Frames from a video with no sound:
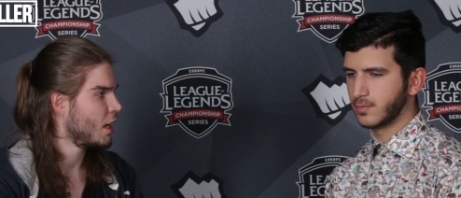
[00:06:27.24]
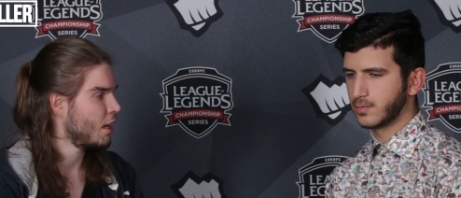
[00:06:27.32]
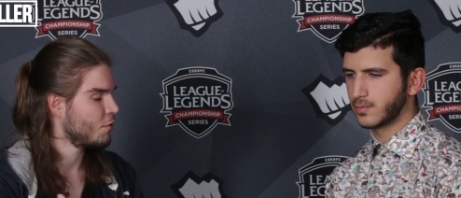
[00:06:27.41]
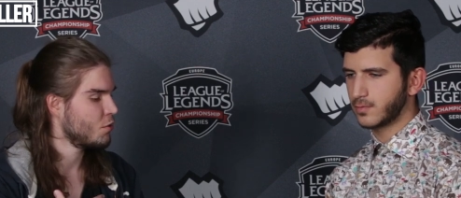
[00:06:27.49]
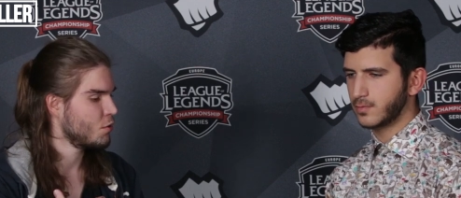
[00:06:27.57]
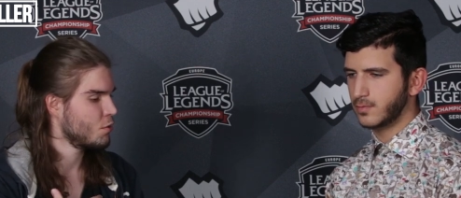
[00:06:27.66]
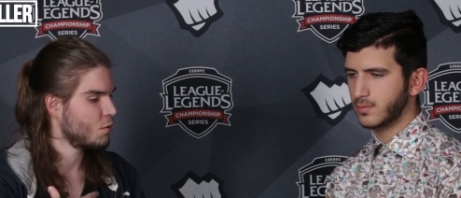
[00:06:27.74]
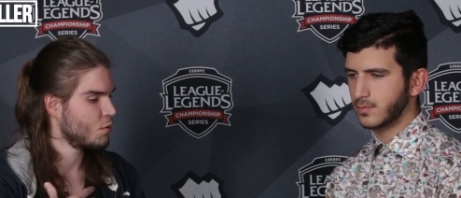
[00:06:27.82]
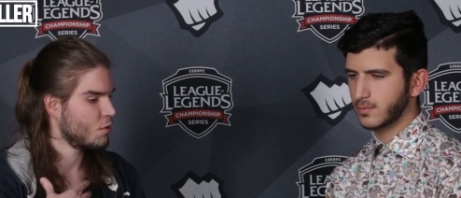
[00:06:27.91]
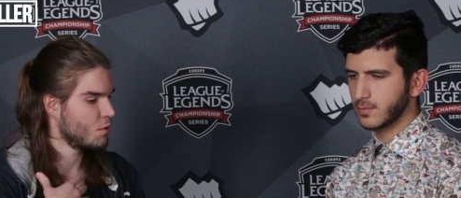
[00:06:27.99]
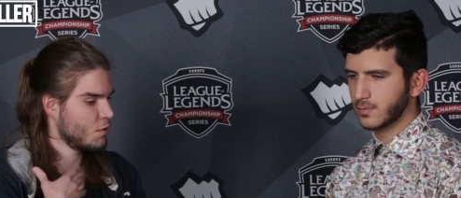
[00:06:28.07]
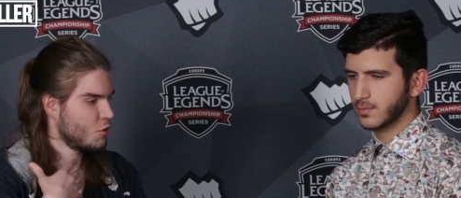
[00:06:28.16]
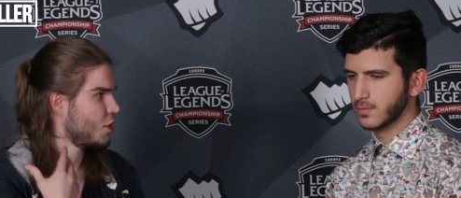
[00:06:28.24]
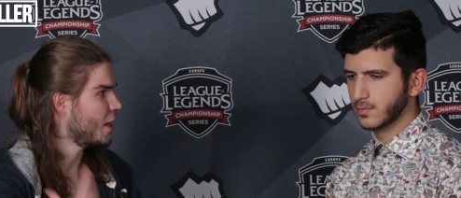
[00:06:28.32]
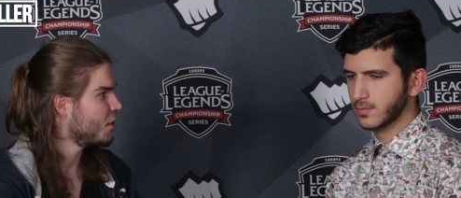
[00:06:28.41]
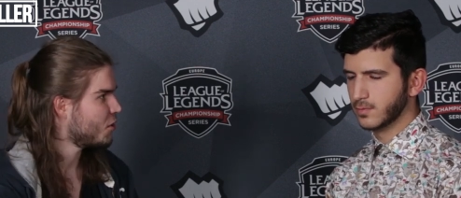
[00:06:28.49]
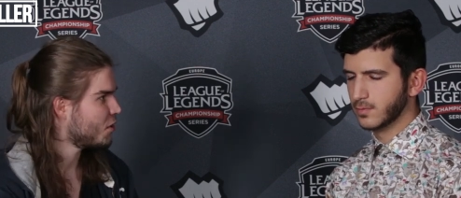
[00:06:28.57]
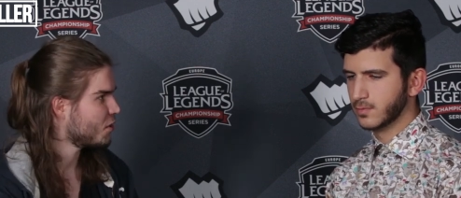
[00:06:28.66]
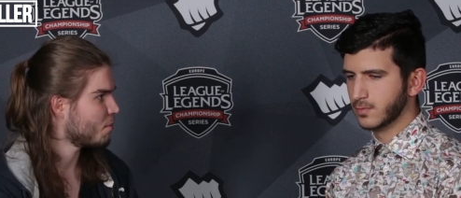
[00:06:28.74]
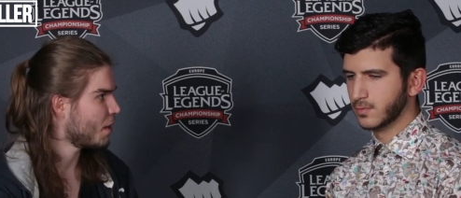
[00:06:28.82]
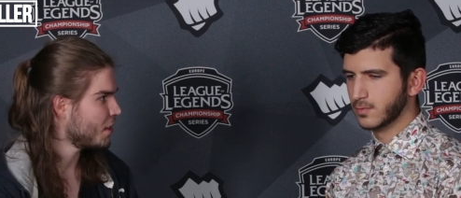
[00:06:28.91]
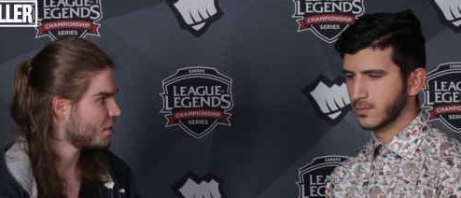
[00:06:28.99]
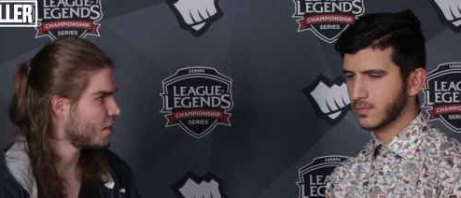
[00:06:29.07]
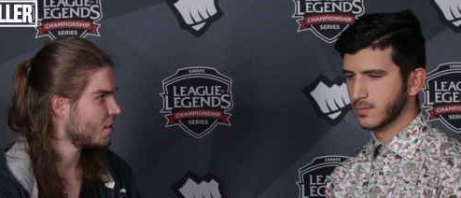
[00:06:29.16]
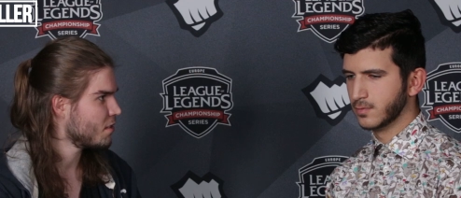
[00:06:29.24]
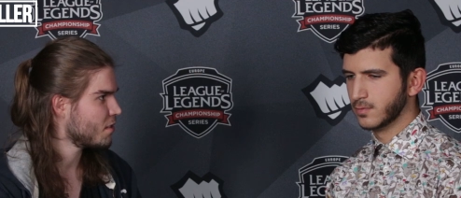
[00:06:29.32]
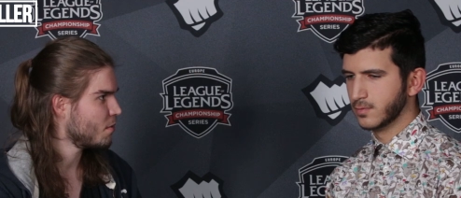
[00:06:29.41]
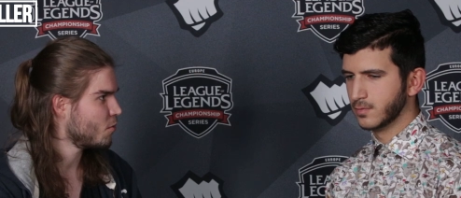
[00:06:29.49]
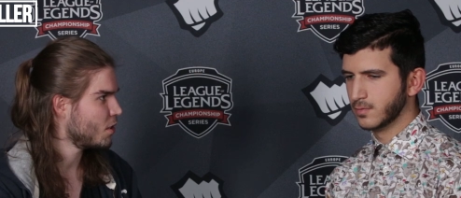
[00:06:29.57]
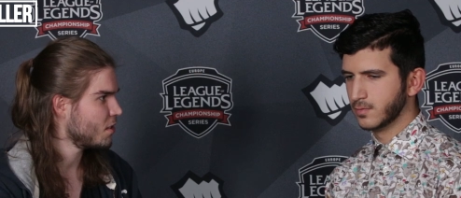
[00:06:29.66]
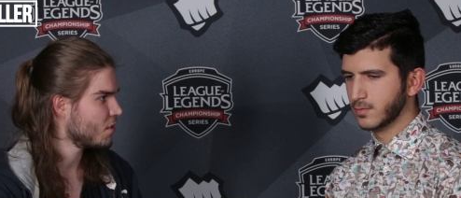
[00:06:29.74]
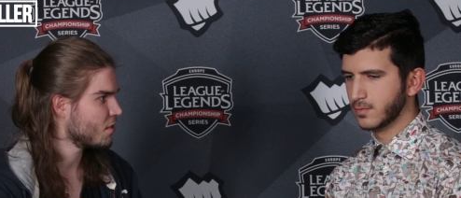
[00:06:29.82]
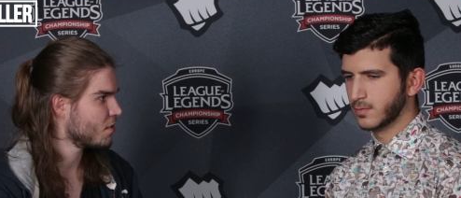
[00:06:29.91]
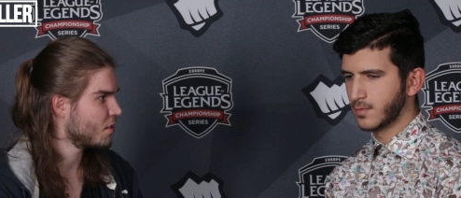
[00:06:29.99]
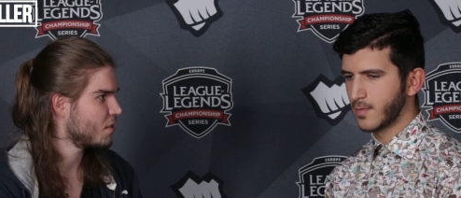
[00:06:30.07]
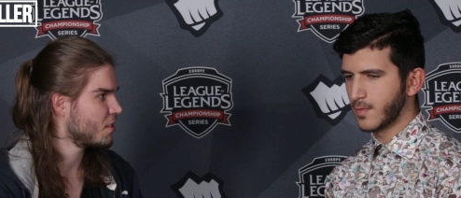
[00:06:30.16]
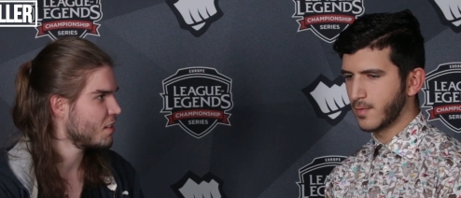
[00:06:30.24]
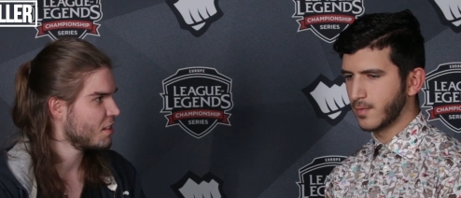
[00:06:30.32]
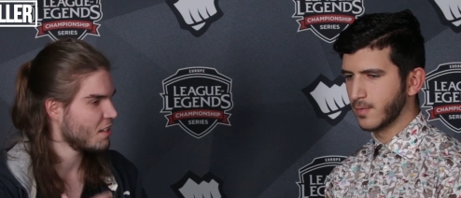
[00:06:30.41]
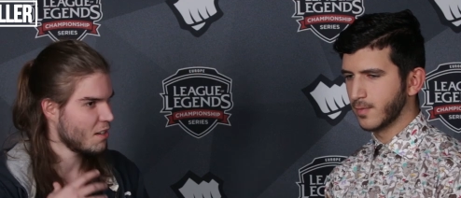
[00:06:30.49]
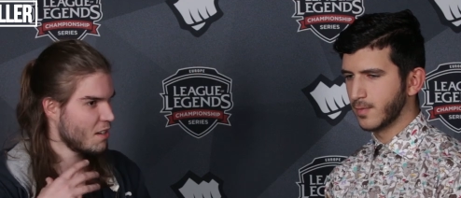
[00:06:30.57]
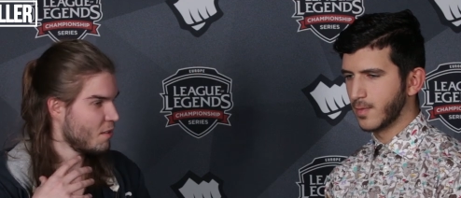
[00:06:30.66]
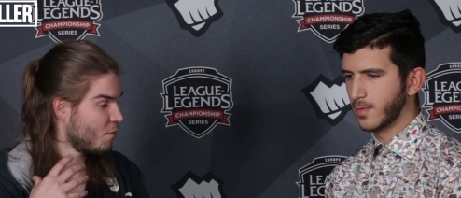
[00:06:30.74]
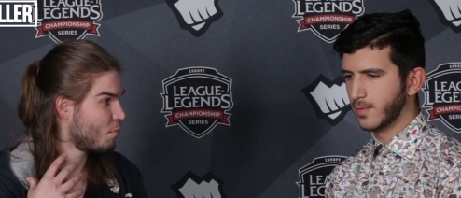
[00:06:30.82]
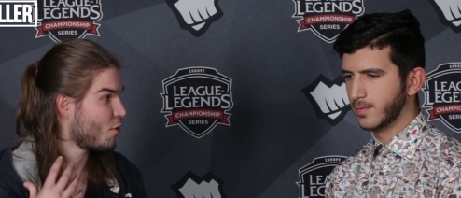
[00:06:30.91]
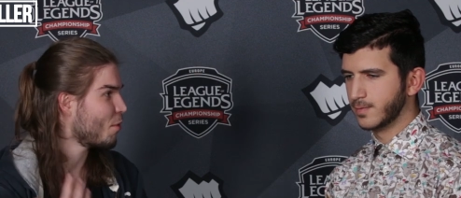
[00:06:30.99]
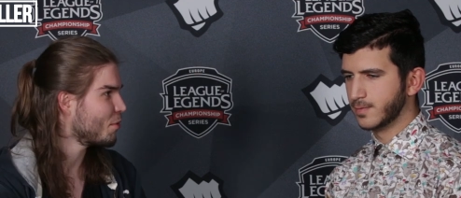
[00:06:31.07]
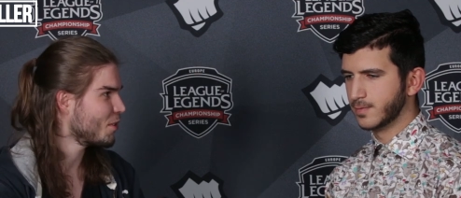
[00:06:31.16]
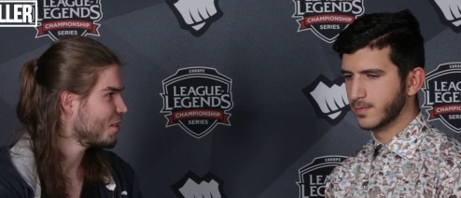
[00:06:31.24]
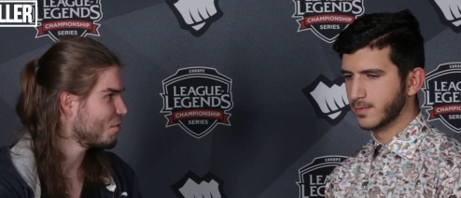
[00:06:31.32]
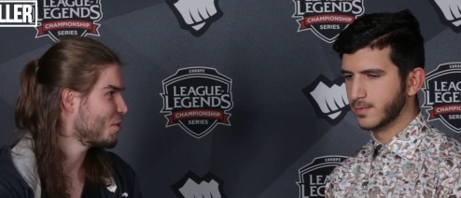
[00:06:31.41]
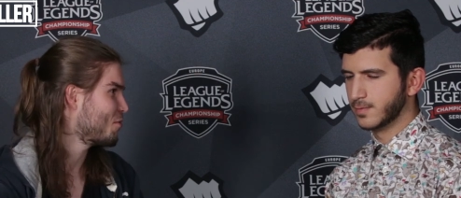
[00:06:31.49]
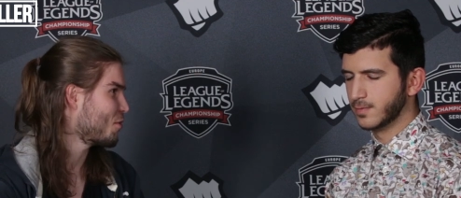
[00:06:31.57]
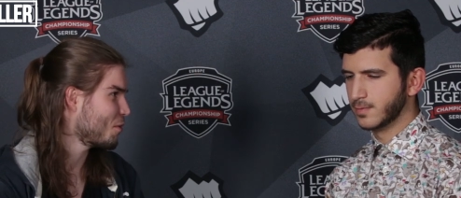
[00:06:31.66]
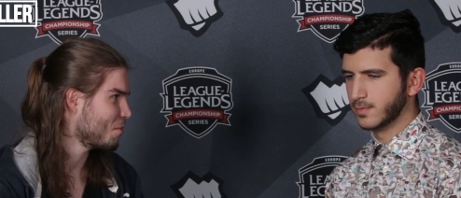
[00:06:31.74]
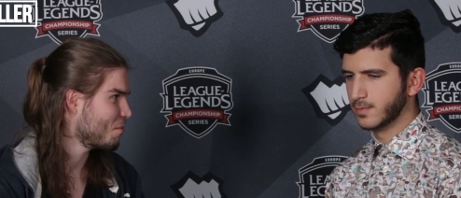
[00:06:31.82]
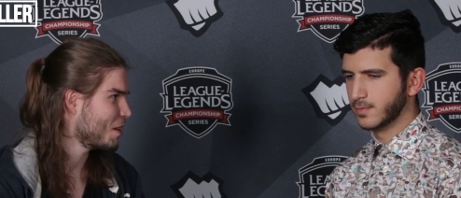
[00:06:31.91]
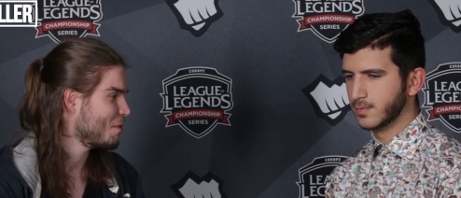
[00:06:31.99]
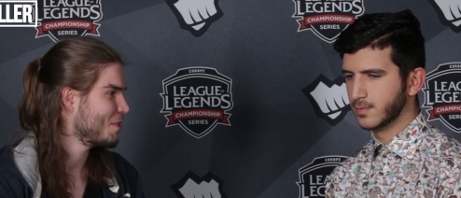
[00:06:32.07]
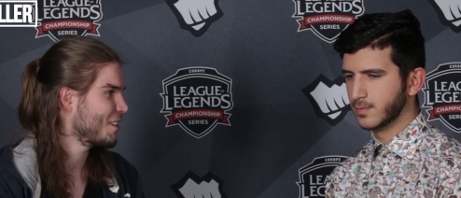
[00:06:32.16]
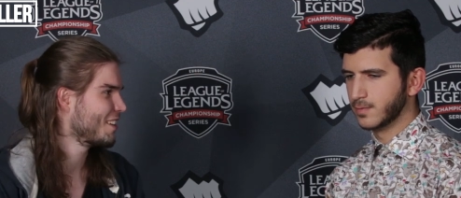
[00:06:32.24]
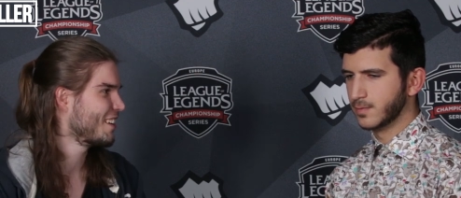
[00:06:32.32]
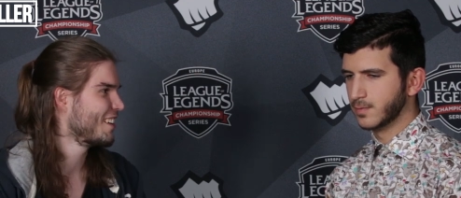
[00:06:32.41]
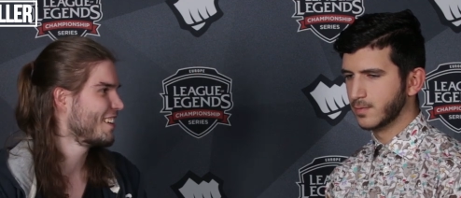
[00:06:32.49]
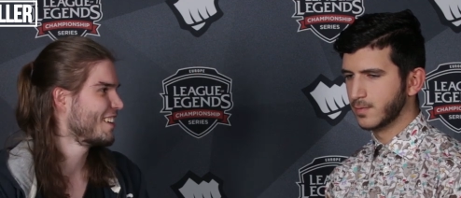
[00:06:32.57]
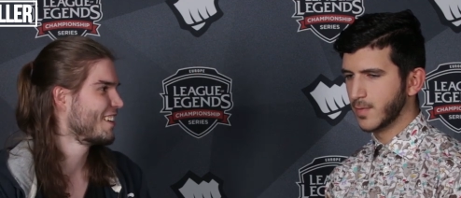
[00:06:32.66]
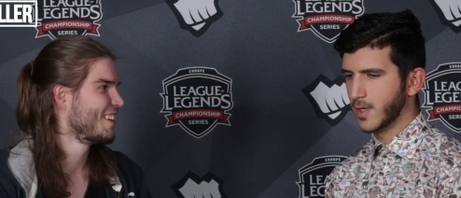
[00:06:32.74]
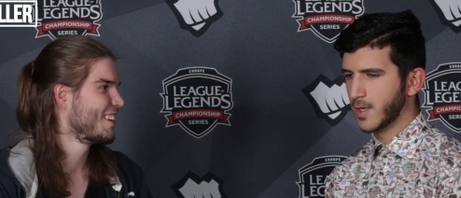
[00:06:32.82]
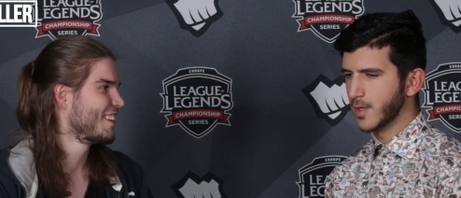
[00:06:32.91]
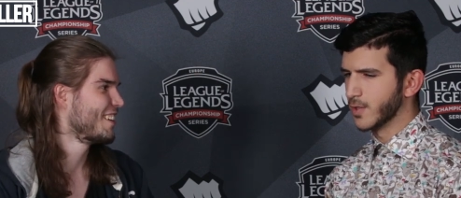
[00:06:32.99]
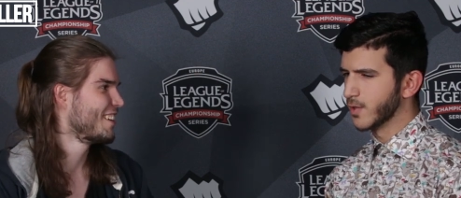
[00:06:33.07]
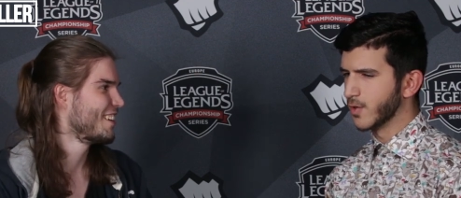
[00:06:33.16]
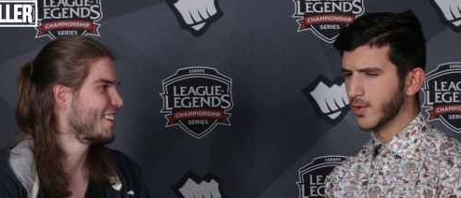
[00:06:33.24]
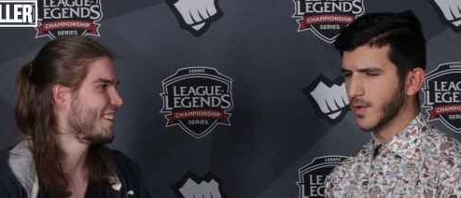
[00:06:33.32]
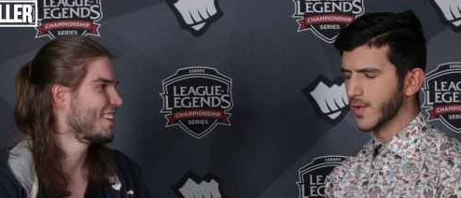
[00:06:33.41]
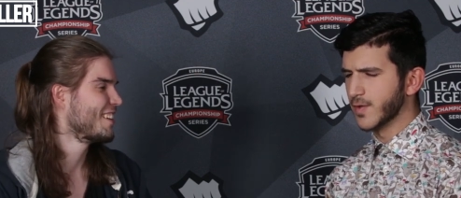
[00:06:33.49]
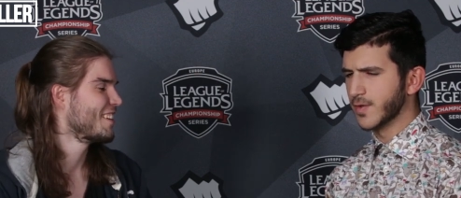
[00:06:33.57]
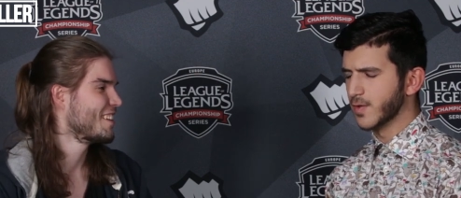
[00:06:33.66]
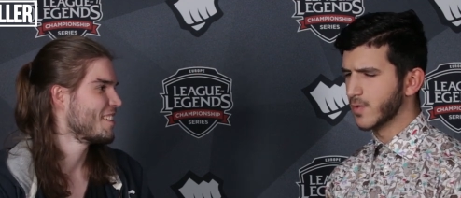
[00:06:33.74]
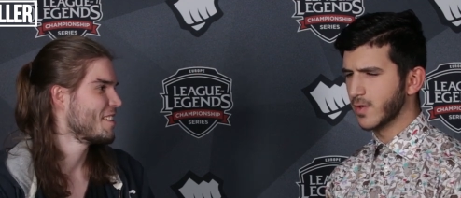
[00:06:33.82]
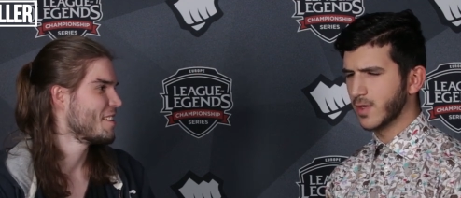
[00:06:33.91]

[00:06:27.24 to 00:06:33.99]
Speaker 1: Have you changed his mindset in some ways? Is he properly reformed, maybe?
Speaker 2: No, this